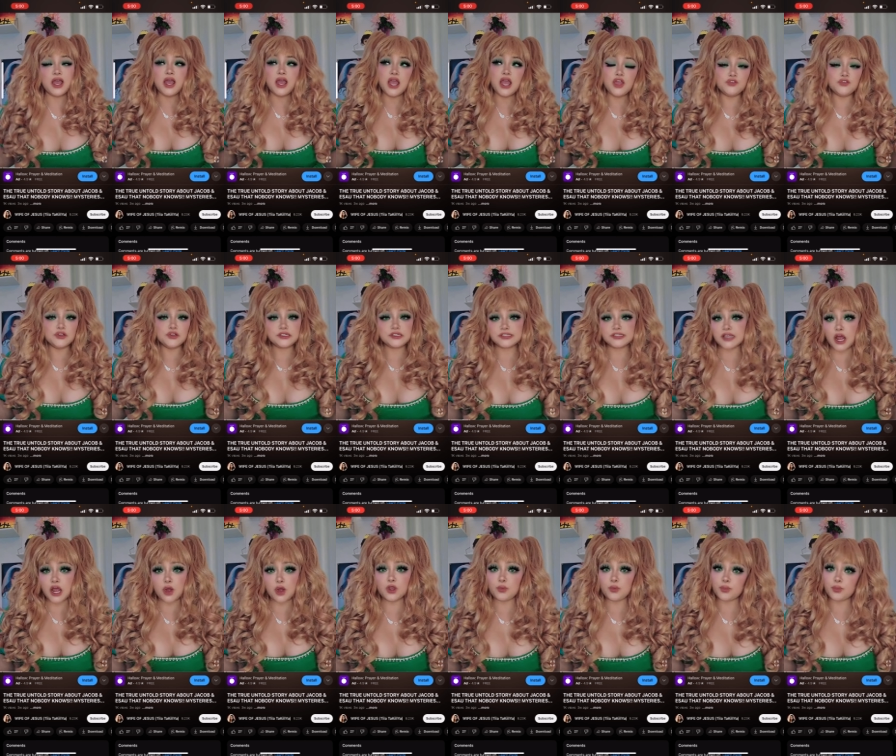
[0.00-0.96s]
if you
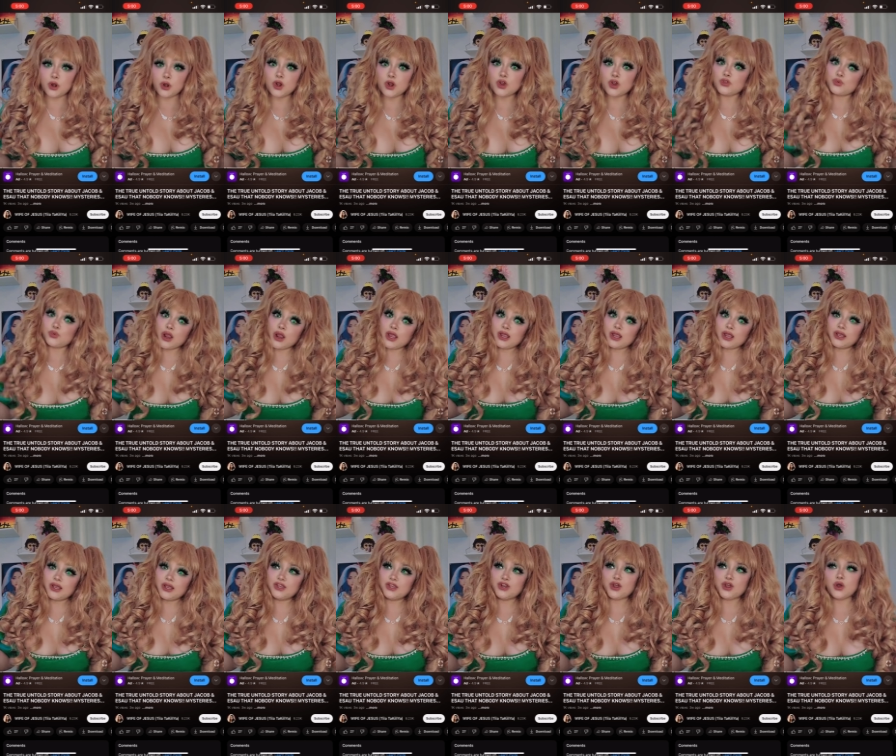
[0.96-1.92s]
sell your
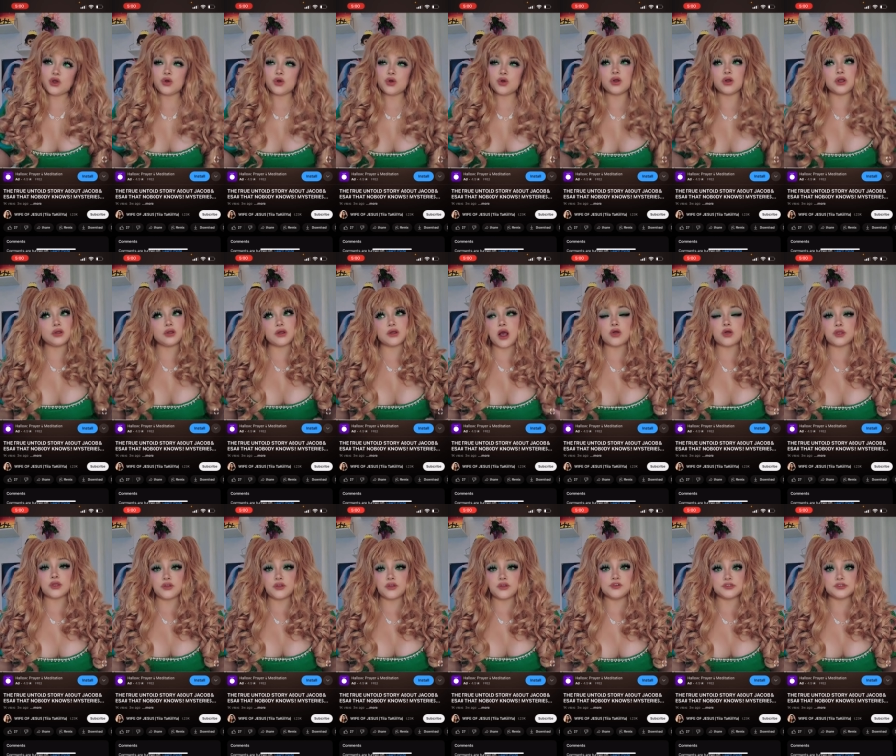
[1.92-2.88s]
birthright, you know,
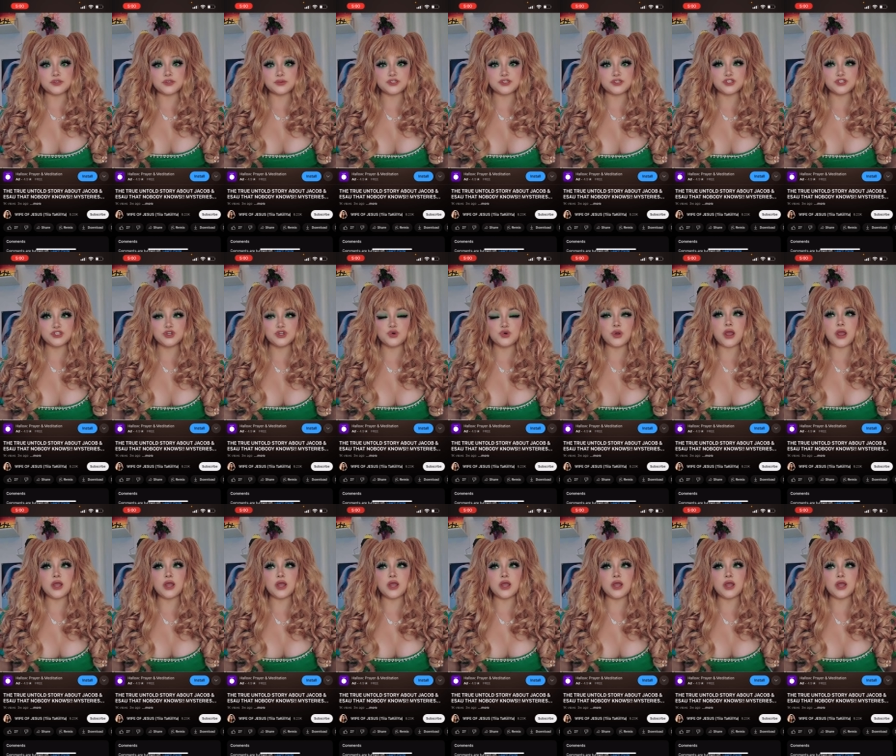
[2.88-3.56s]
I'll give you some stew.